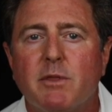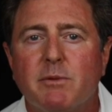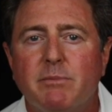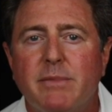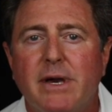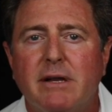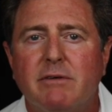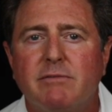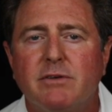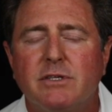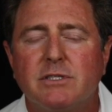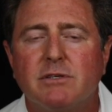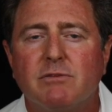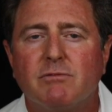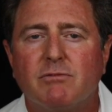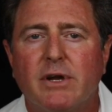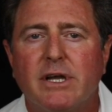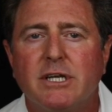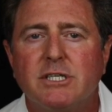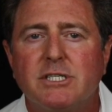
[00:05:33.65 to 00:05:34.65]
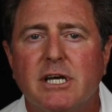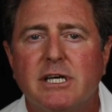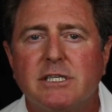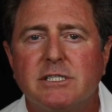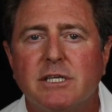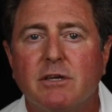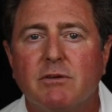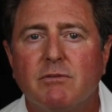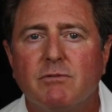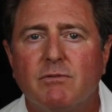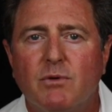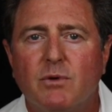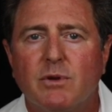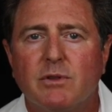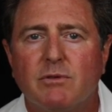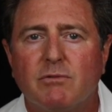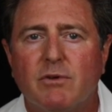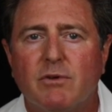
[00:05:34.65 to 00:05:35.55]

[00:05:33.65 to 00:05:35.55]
of the benefits of franchising for the